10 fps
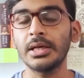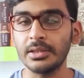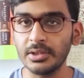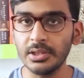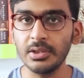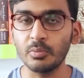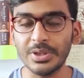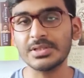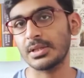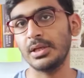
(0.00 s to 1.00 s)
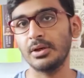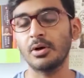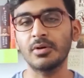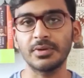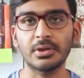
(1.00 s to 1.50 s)
the worsening
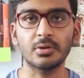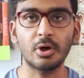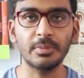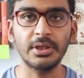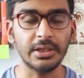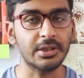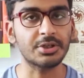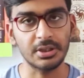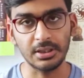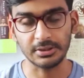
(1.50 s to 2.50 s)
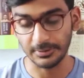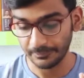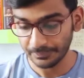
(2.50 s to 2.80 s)
of economy in Sri Lanka.